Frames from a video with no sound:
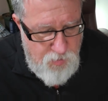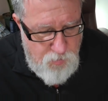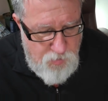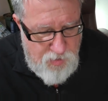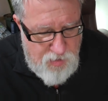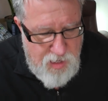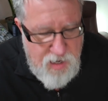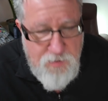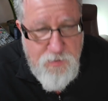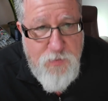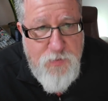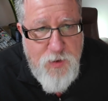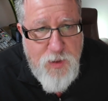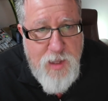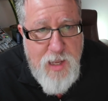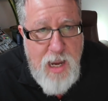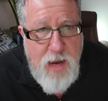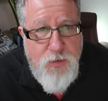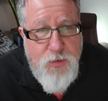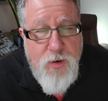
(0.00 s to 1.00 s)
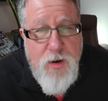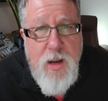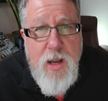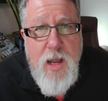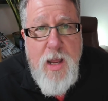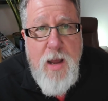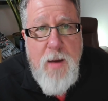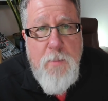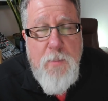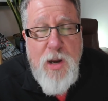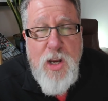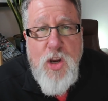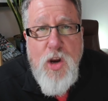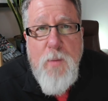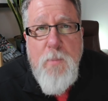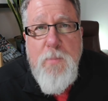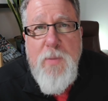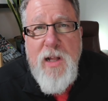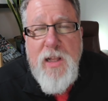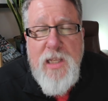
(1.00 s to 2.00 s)
kind of affiliation, but you're
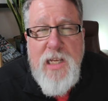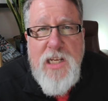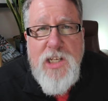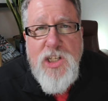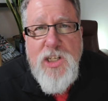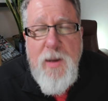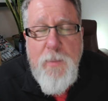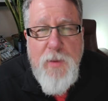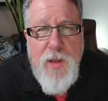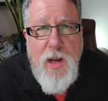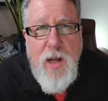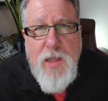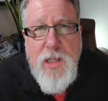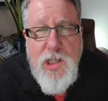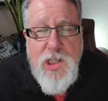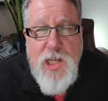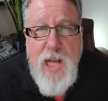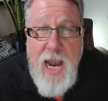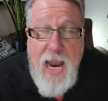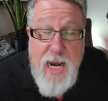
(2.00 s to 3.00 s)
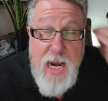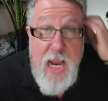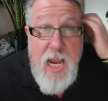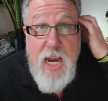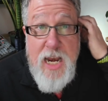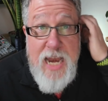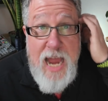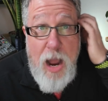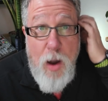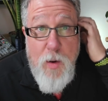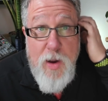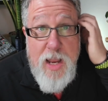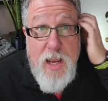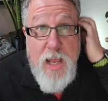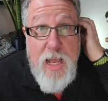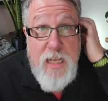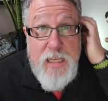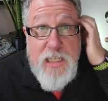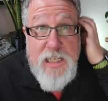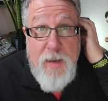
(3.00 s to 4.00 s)
building something on the side. Now,
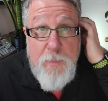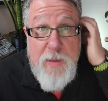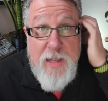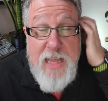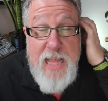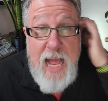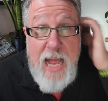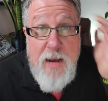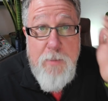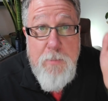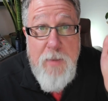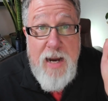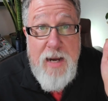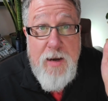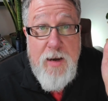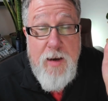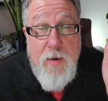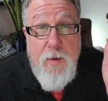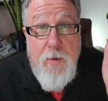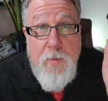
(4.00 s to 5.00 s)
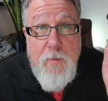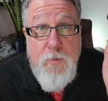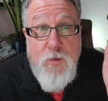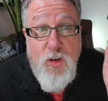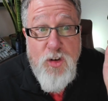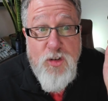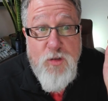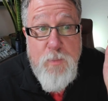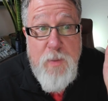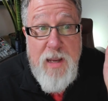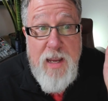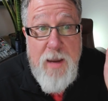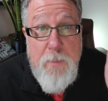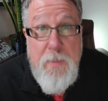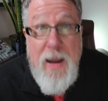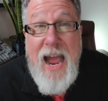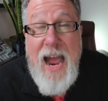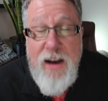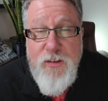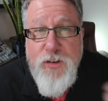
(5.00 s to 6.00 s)
it's something that might just be a
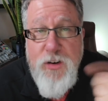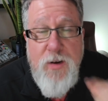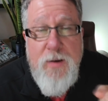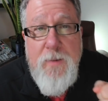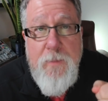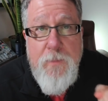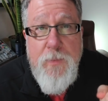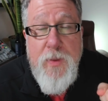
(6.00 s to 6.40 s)
passion,